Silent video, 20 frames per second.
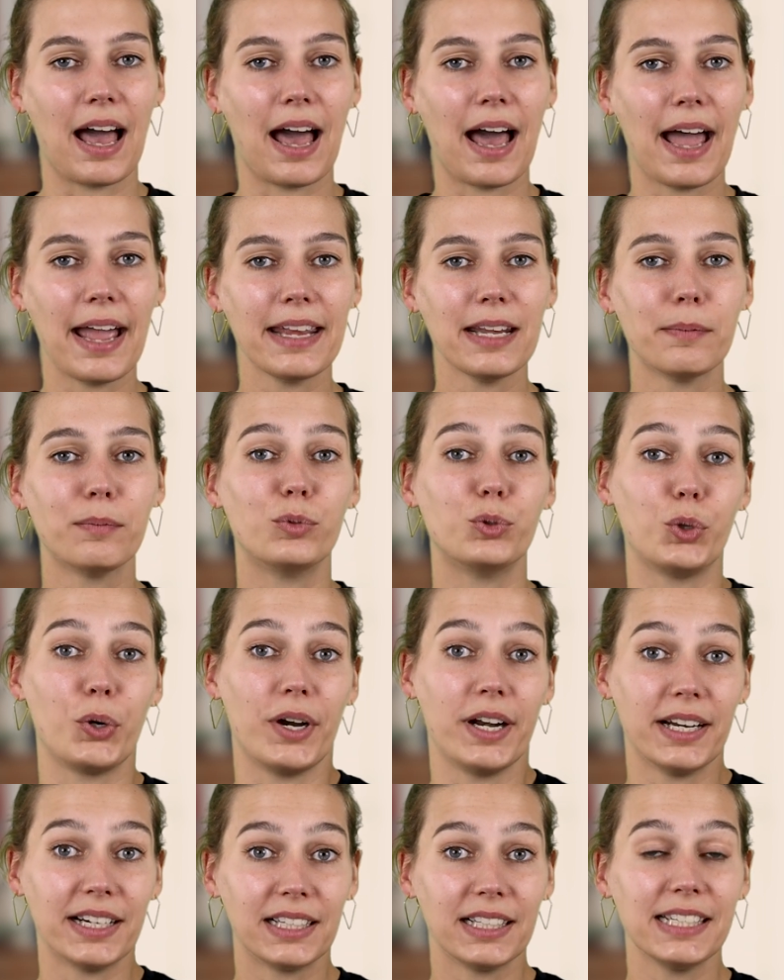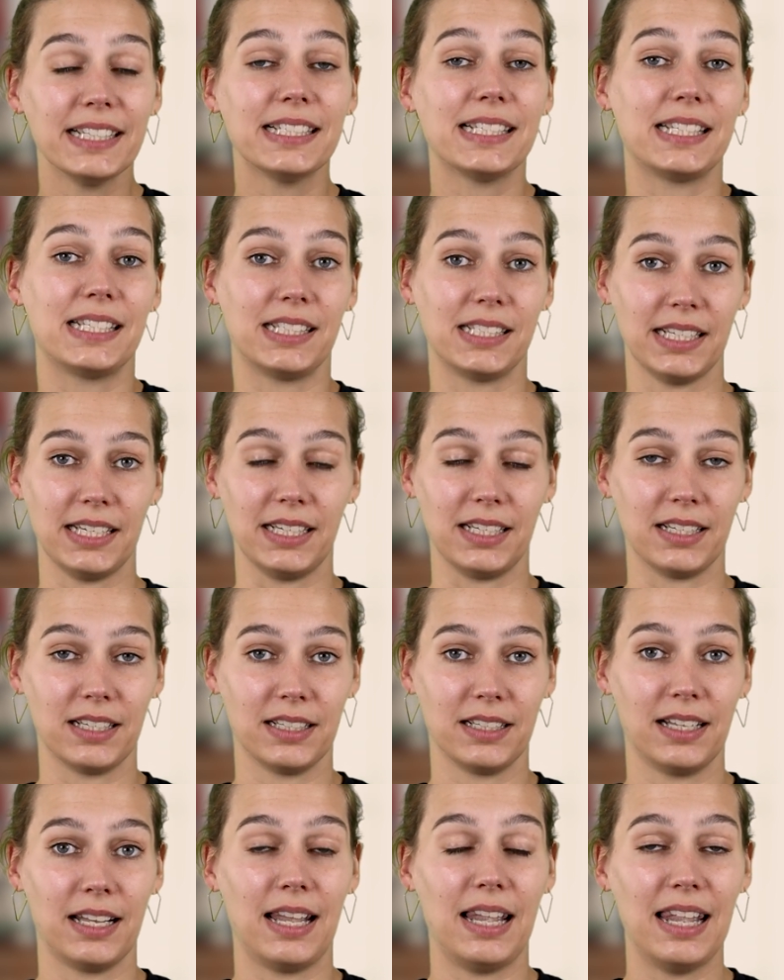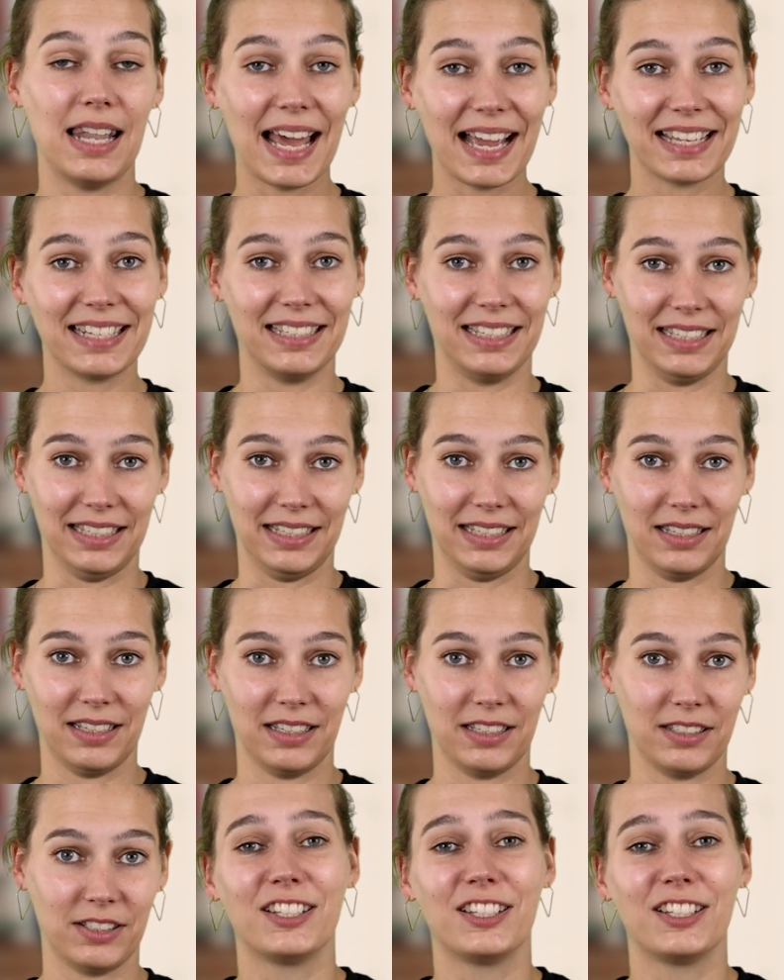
I am rarely sick. Luckily.